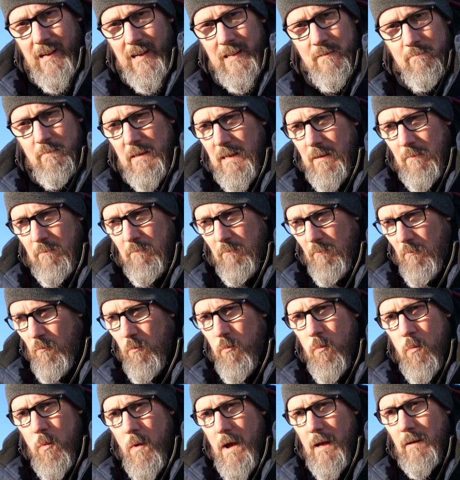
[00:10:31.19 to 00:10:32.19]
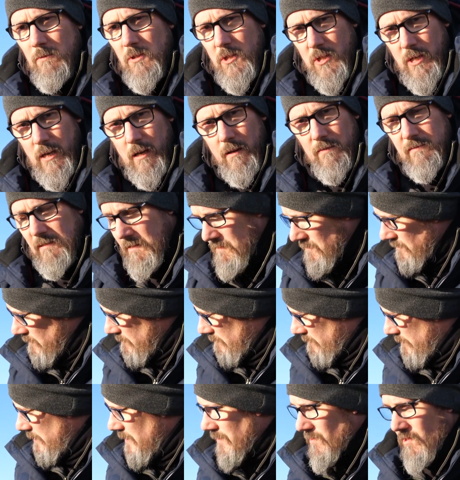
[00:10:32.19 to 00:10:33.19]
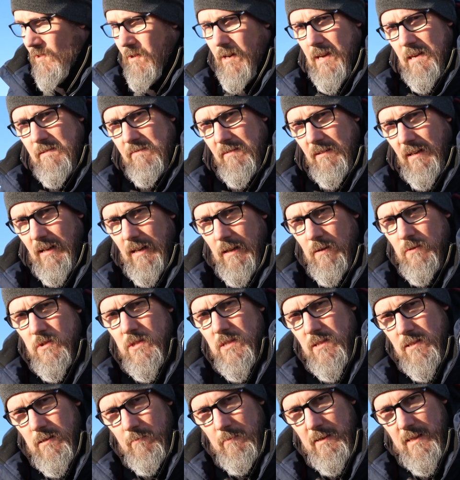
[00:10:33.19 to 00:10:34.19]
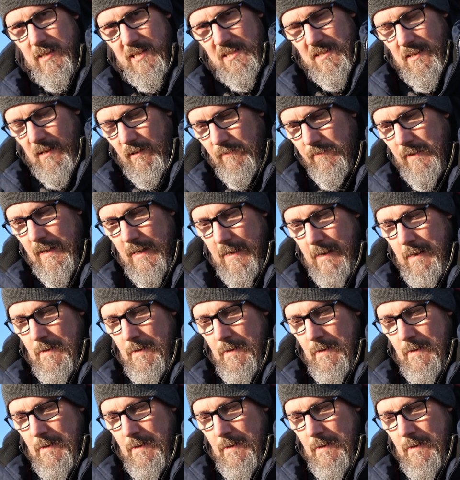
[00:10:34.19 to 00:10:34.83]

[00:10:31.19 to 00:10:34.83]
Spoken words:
I'd be well chuffed if this got even close to some of the stuff.